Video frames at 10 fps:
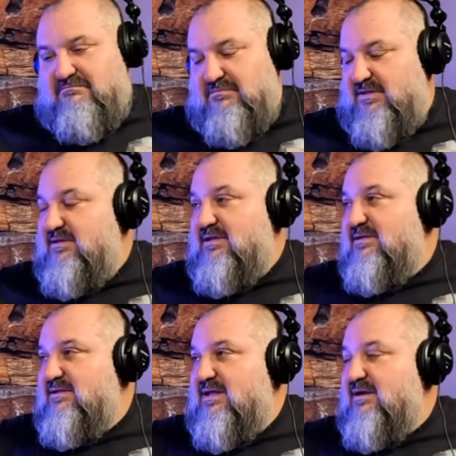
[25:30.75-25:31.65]
in the
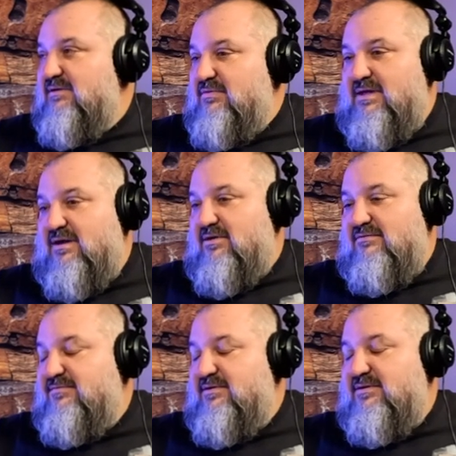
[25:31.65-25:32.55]
end, we got it all
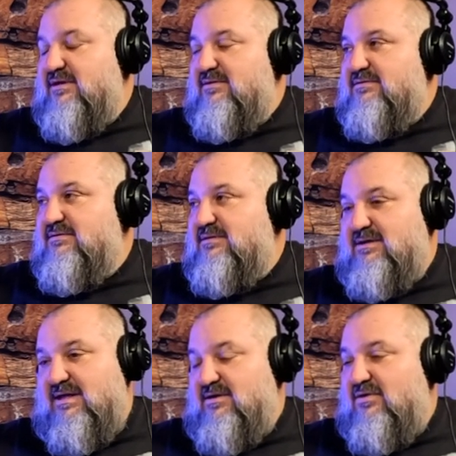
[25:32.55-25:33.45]
figured out, and he
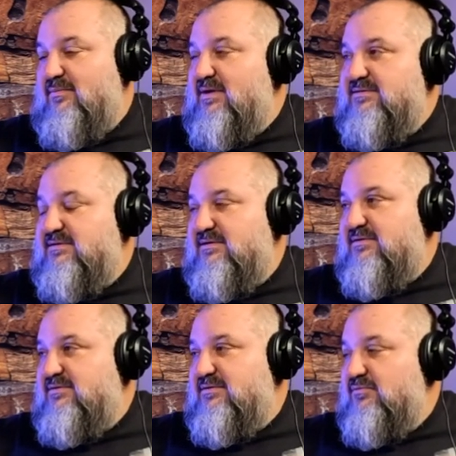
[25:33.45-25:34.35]
got it all back
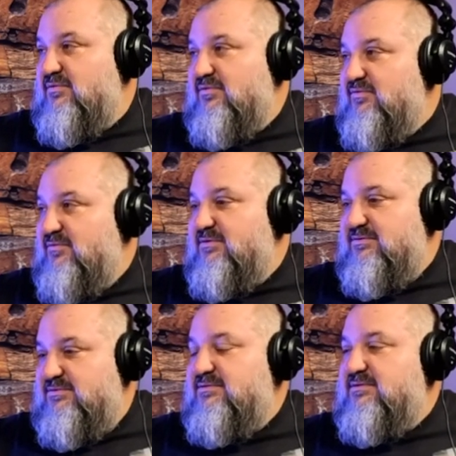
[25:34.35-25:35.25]
together, and it works the way it should.